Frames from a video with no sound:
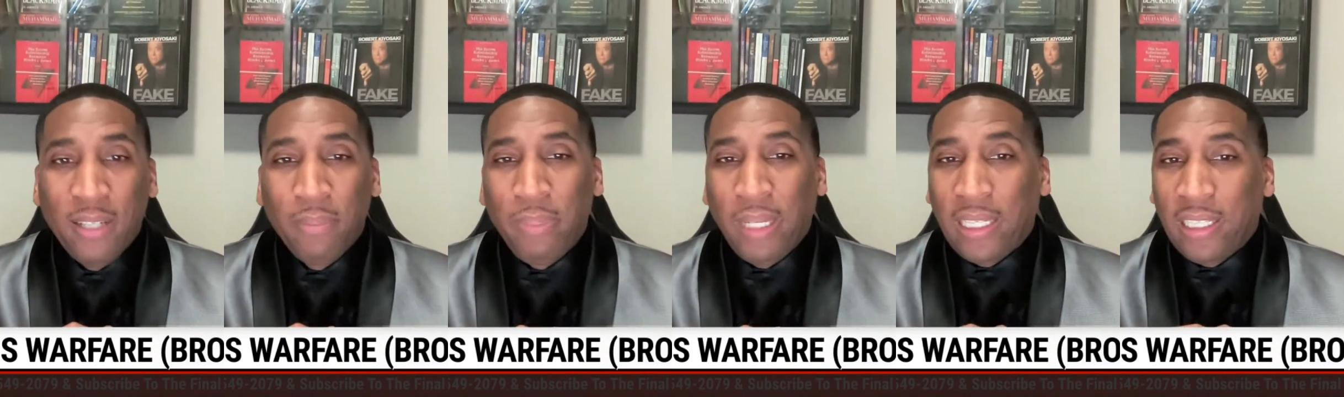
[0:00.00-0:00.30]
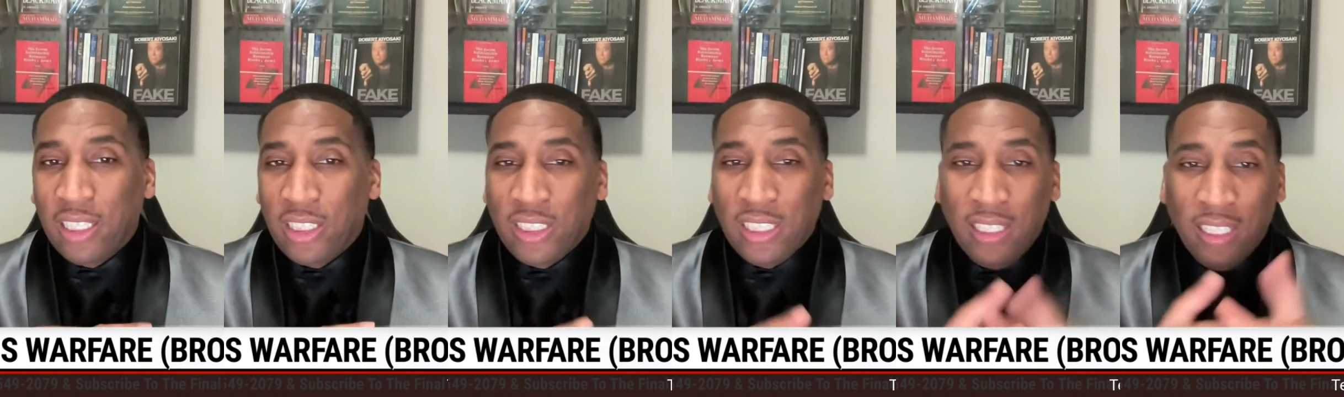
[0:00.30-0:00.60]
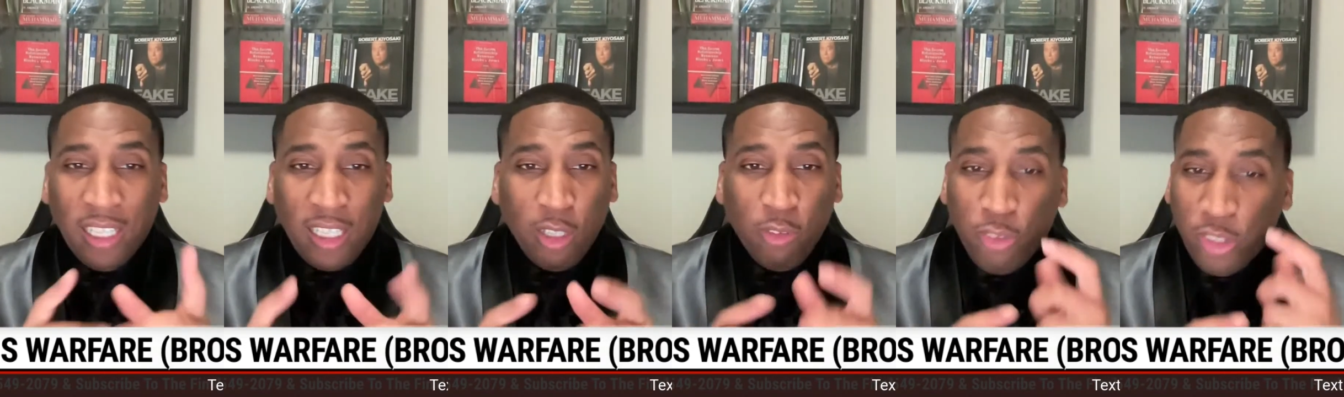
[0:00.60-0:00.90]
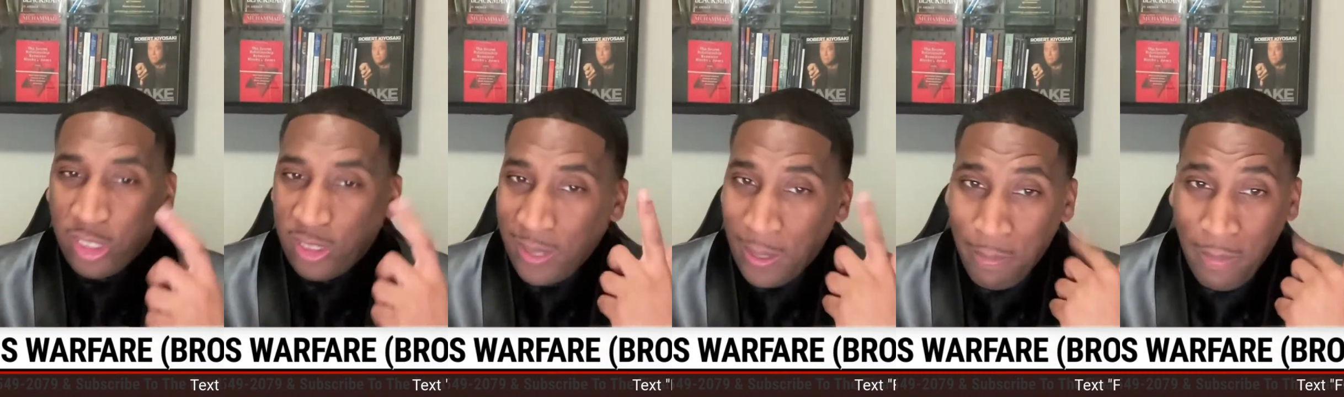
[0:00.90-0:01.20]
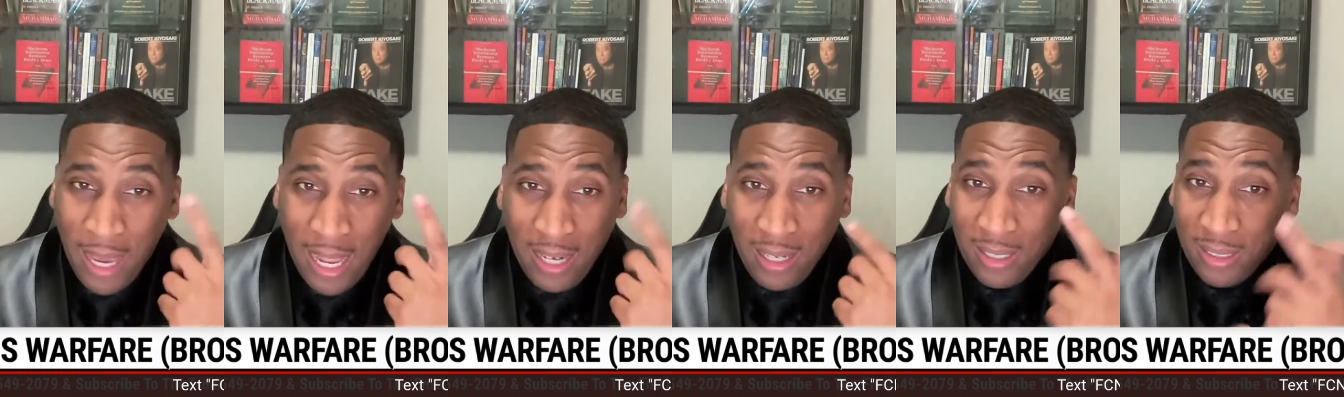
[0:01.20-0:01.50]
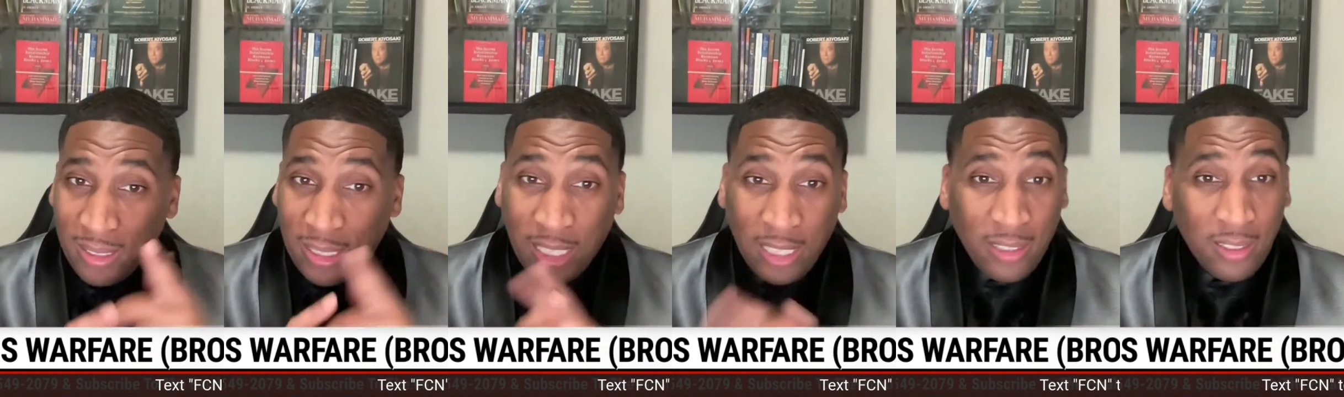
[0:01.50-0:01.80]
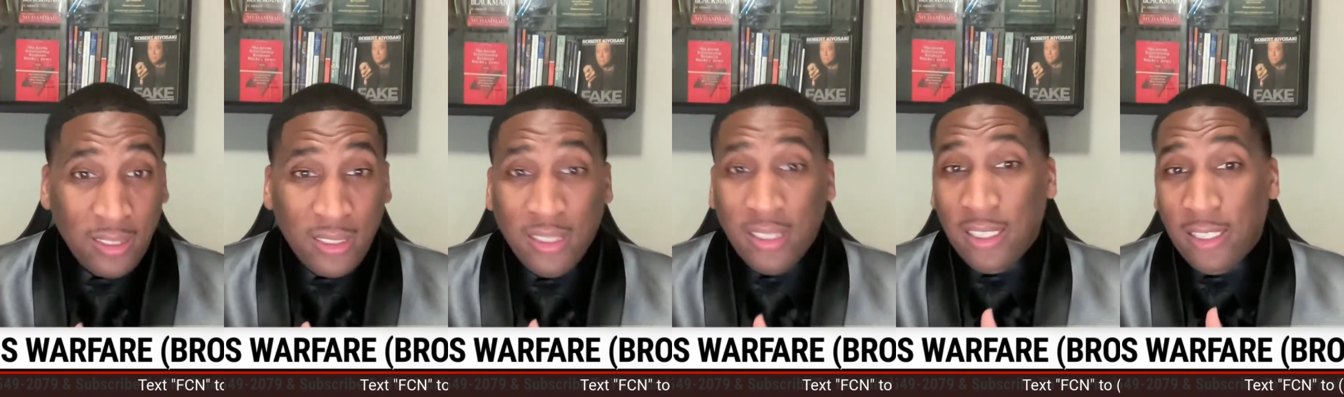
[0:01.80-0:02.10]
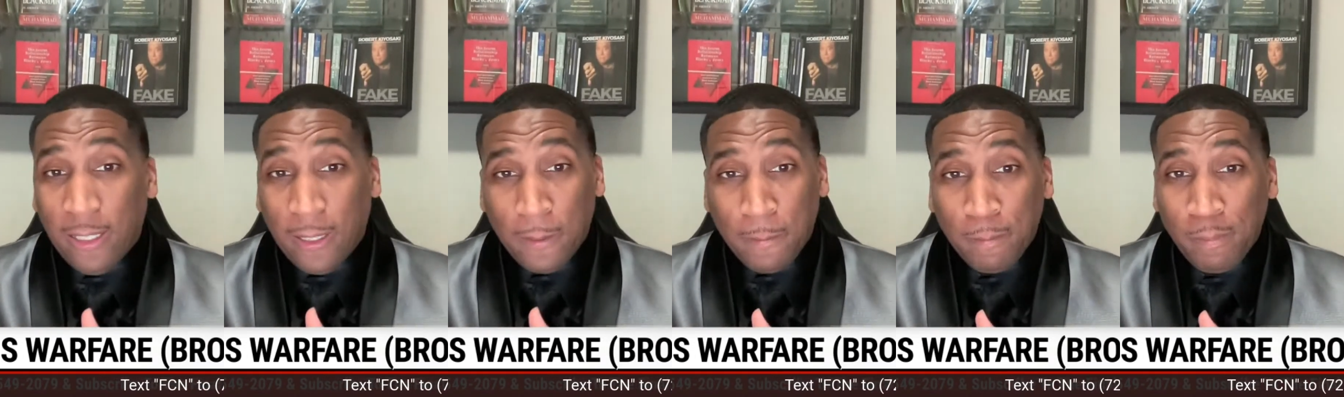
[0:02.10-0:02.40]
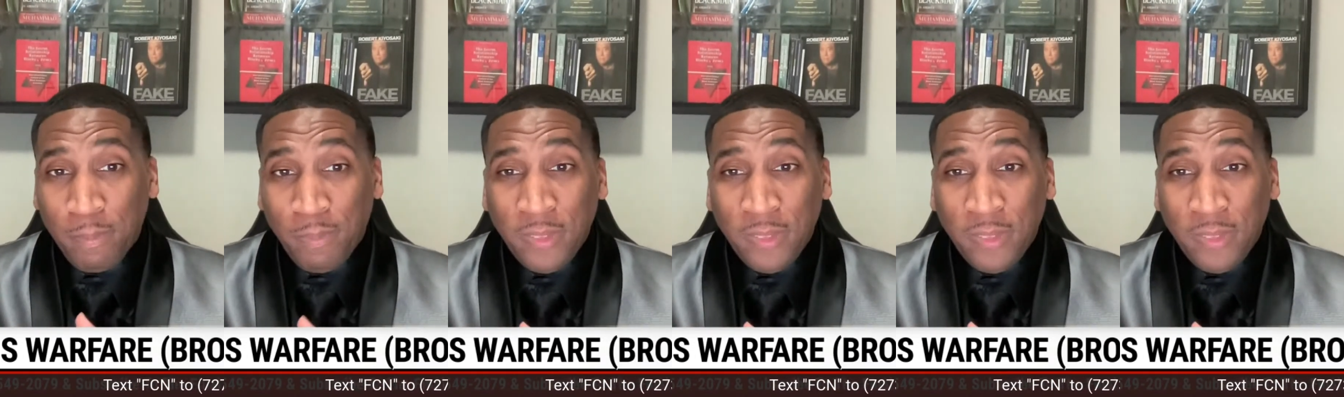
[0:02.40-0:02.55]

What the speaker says: because you're looking for somebody to tinkle your ear.